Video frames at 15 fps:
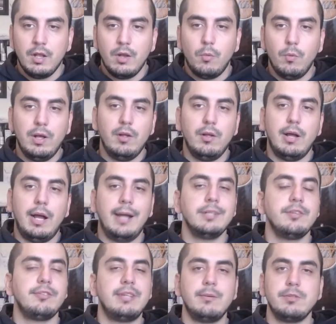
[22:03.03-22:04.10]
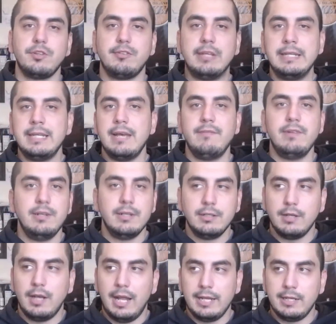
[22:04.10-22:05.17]
Well, I understand what you're saying, Kevin.
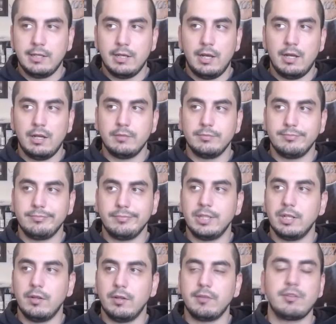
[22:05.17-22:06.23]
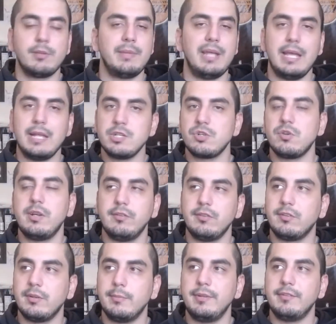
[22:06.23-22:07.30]
Like, there's going to be injuries.
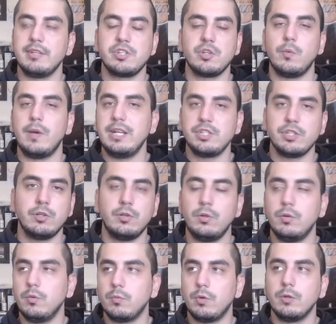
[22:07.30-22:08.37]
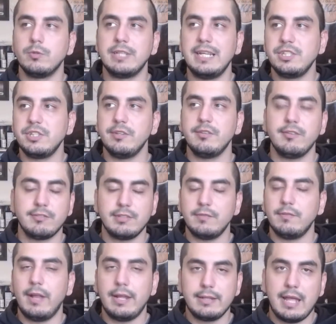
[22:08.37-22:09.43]
There's going to be situational rotations and
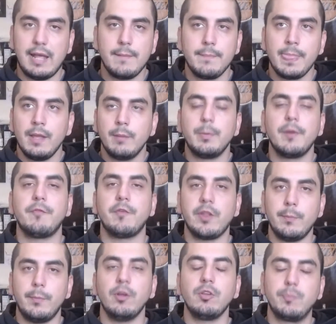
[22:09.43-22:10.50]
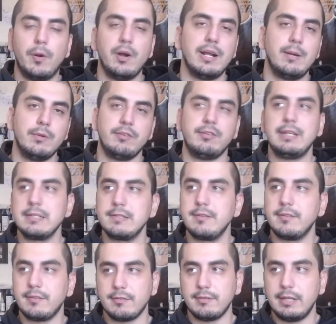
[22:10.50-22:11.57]
stuff like that. But for the most part, I want to see
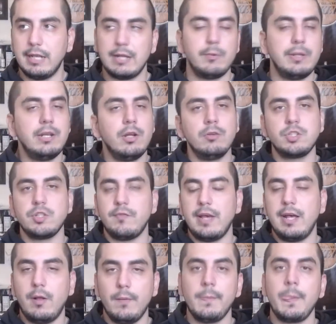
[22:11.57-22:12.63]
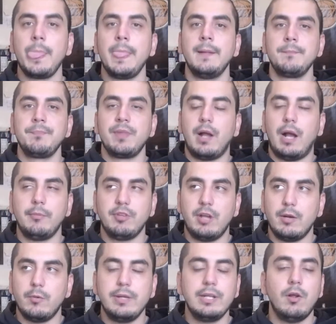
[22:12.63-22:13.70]
consistency. Like, we know we know
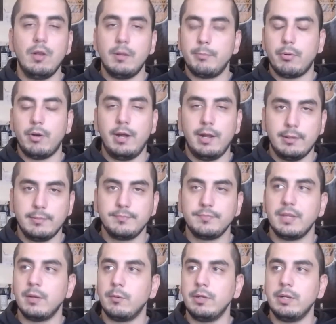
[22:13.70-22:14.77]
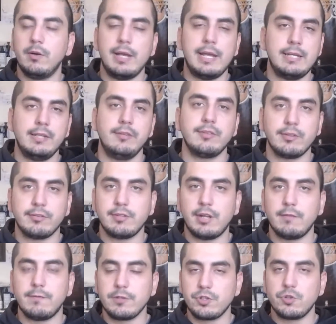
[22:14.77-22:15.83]
LeBron, and we know AD is going to
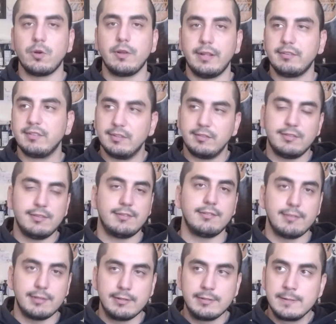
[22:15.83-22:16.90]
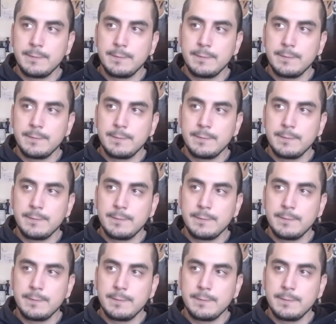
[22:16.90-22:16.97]
start for sure. That's consistency.